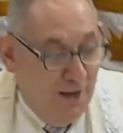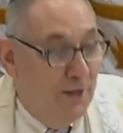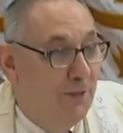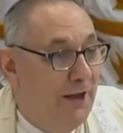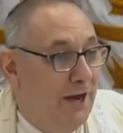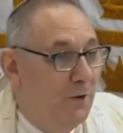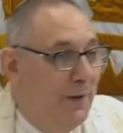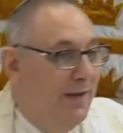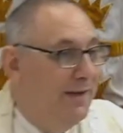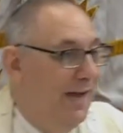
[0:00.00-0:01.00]
There we
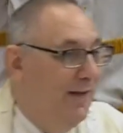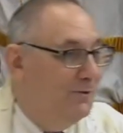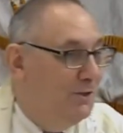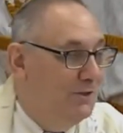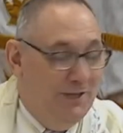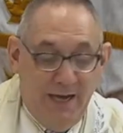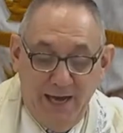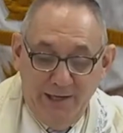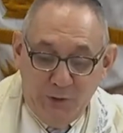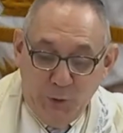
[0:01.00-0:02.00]
encounter
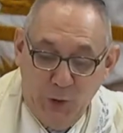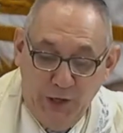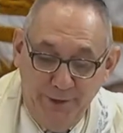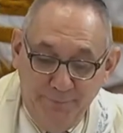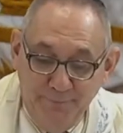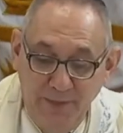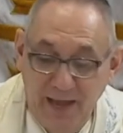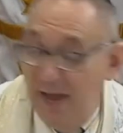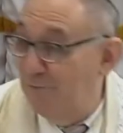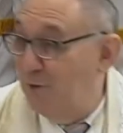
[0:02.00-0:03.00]
Deanna Troi,
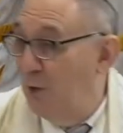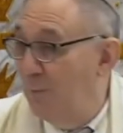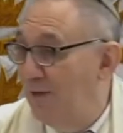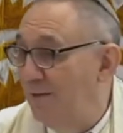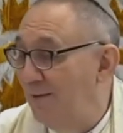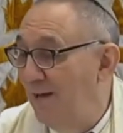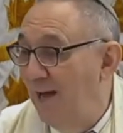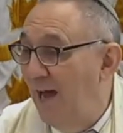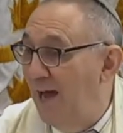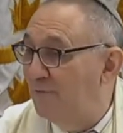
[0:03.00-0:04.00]
half human,
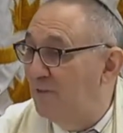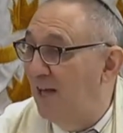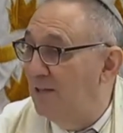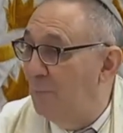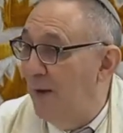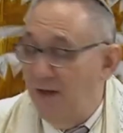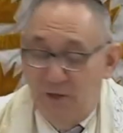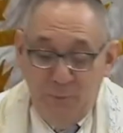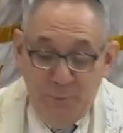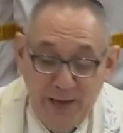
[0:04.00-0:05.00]
half
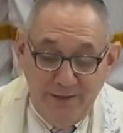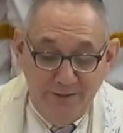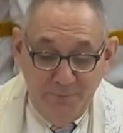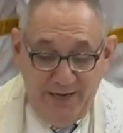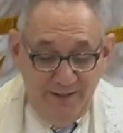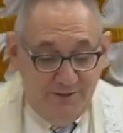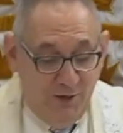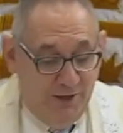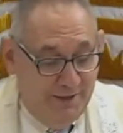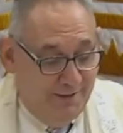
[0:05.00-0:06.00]
telepathic
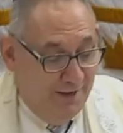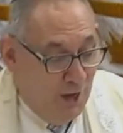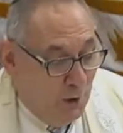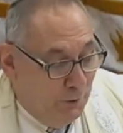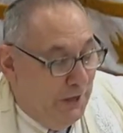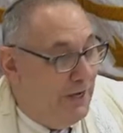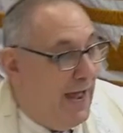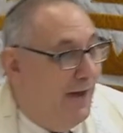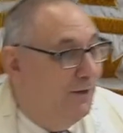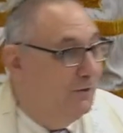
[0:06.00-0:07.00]
betazoid,
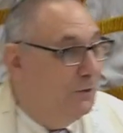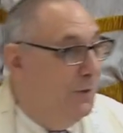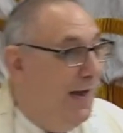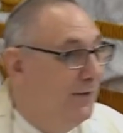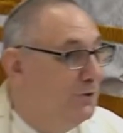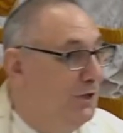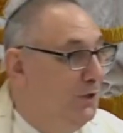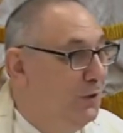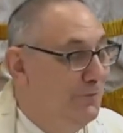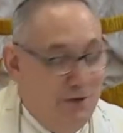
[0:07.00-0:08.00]
renowned throughout the
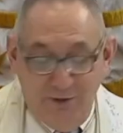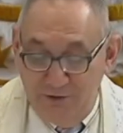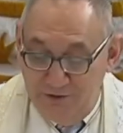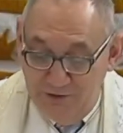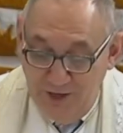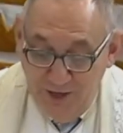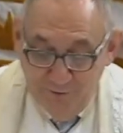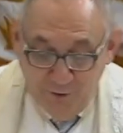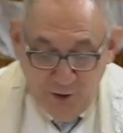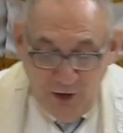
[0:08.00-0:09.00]
universe
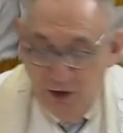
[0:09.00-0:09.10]
for her